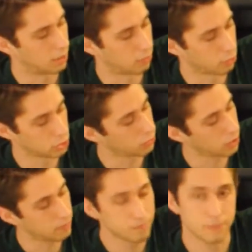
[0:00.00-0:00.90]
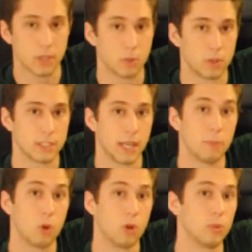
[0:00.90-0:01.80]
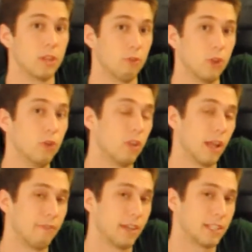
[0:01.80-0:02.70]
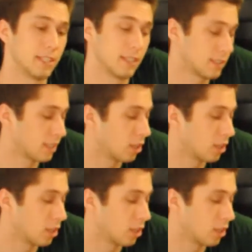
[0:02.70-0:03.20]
First of all, I want to say I'm going with the Fluval FX6.